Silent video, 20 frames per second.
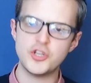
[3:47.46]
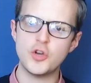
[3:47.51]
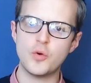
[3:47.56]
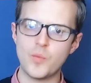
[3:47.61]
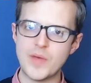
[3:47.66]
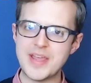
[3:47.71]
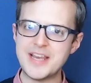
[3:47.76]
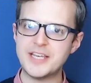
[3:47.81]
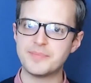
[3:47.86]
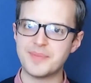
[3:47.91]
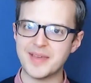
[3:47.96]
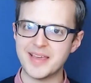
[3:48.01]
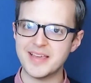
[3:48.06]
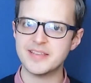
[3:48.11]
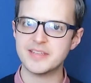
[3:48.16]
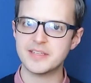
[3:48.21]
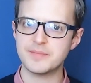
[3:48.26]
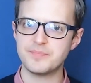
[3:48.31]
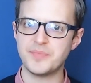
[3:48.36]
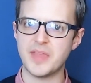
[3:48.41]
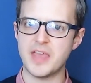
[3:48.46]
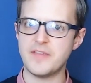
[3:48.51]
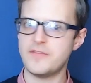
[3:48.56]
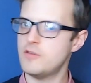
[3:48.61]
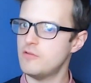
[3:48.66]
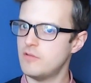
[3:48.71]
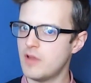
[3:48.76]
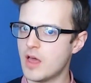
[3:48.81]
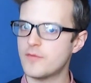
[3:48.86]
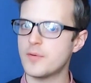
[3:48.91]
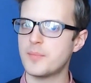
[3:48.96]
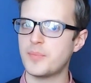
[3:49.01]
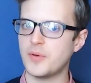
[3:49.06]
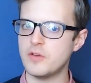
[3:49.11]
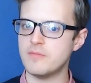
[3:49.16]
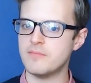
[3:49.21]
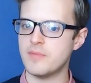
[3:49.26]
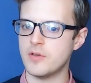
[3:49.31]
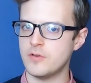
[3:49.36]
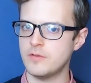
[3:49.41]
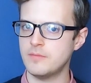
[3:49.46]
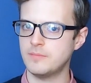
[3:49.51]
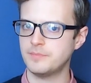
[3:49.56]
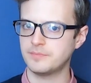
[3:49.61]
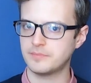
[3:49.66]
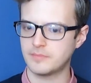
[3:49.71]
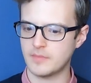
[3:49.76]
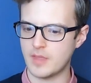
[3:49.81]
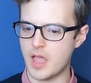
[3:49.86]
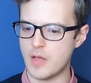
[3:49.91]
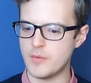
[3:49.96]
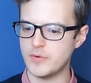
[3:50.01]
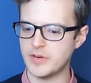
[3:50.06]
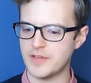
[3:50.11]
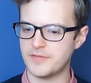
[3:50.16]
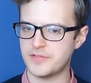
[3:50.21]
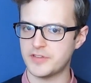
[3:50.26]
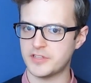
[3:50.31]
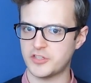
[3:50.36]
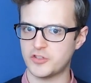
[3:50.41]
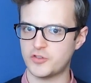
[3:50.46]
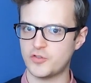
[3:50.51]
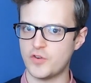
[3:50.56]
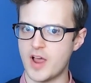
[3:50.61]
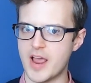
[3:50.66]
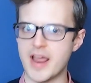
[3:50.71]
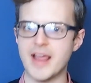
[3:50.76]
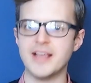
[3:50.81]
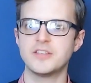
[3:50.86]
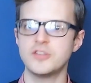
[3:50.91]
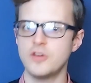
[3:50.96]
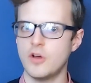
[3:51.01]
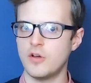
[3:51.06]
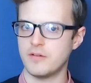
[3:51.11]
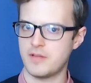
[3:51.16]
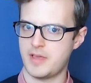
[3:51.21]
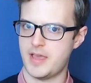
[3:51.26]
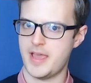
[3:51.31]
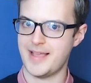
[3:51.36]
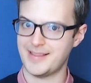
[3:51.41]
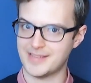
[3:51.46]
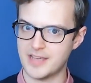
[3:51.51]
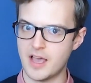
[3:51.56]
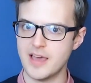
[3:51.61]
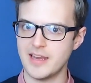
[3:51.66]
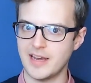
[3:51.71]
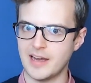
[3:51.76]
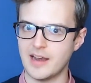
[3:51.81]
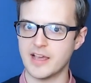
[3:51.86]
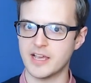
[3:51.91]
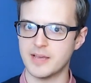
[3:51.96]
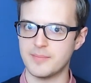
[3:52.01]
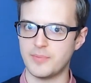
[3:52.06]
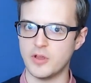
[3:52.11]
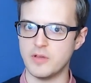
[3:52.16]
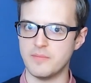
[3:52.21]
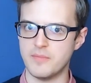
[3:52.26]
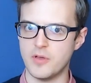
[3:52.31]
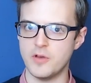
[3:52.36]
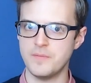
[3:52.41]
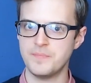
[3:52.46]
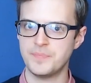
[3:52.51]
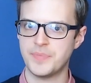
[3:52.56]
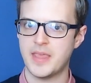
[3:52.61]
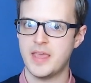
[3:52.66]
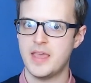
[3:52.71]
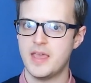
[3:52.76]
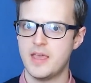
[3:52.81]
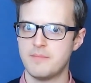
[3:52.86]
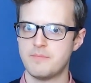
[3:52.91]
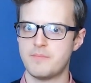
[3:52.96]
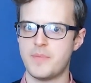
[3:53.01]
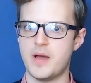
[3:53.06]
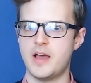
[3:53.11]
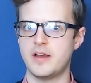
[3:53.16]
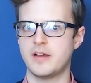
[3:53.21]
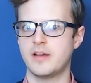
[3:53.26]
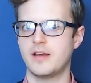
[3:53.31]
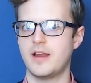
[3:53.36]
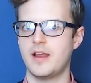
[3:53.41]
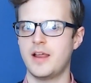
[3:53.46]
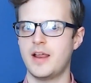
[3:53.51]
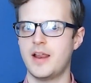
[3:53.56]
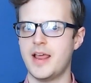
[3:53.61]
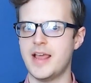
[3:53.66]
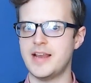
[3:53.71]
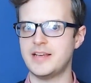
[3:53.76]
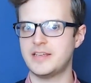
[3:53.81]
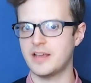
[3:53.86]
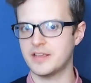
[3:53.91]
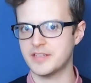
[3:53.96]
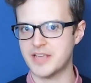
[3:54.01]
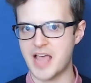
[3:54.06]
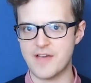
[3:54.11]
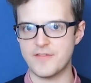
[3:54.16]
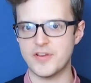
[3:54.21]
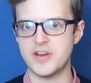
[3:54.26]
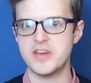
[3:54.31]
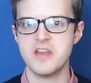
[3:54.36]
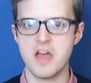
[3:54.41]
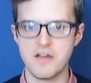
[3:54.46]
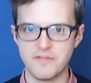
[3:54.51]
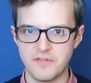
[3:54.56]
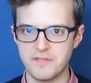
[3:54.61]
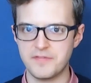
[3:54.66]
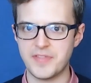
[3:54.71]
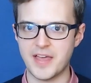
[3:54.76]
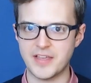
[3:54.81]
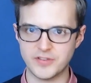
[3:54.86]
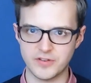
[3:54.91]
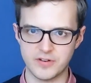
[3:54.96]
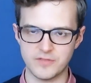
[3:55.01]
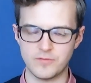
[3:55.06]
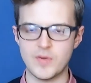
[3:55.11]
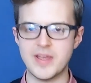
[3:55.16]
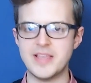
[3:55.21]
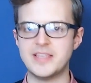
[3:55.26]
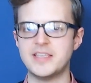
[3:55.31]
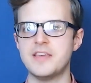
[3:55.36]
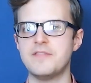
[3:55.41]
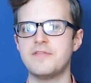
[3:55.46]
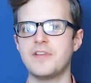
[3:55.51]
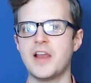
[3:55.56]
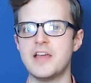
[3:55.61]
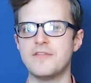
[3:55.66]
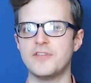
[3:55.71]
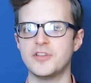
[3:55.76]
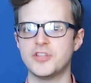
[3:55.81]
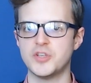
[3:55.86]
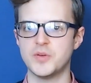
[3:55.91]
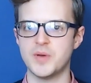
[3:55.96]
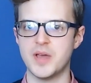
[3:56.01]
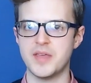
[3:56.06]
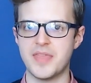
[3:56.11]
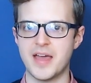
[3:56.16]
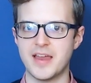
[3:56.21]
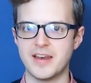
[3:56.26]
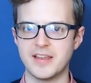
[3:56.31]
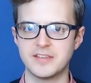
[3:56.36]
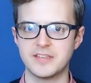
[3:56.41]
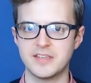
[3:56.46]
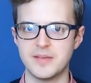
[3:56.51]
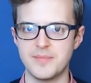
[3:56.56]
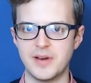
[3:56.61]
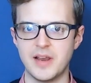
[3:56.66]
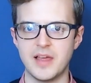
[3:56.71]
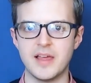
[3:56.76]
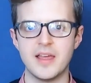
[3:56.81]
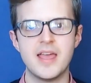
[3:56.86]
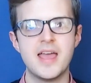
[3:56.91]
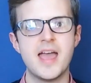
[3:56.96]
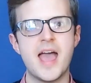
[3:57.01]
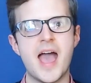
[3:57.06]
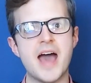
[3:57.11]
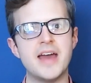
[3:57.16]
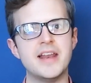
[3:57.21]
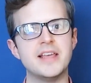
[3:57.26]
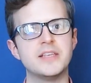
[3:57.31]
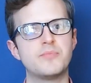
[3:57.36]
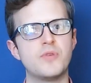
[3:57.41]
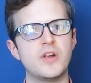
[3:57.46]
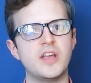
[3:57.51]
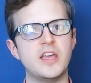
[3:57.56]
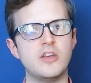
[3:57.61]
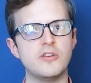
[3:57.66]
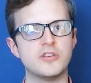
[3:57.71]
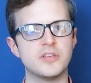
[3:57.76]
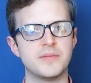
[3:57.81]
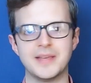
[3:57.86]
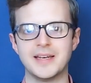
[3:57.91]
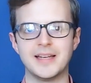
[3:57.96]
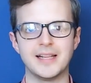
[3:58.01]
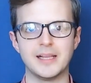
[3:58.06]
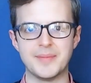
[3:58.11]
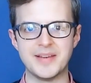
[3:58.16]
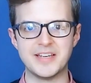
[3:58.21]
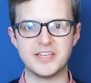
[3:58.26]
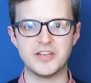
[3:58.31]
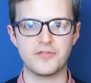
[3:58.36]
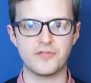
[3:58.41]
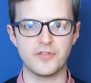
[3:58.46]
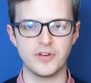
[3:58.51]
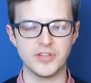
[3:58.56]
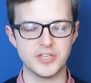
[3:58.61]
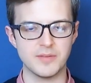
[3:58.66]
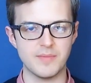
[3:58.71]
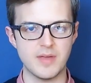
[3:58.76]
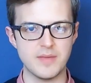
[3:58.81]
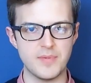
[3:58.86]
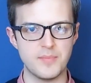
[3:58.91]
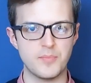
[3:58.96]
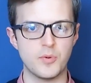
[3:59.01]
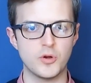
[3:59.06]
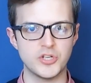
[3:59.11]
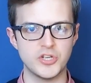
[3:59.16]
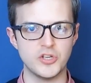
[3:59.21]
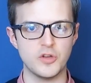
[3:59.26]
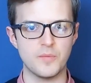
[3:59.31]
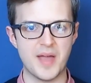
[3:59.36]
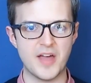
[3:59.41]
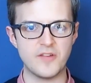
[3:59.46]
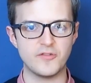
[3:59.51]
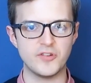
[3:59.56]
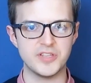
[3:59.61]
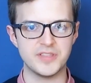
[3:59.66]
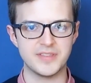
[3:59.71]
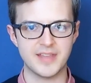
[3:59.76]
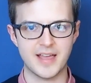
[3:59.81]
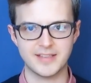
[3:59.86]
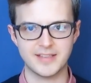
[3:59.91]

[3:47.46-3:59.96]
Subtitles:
your wheat beers, if you love a Blue Moon, I would give this a try. It's not entirely like a Blue Moon, but it does have enough of that sort of wheaty flavour to it that it's similar, and it's bringing you something a little bit different, so maybe pushing your boundaries in that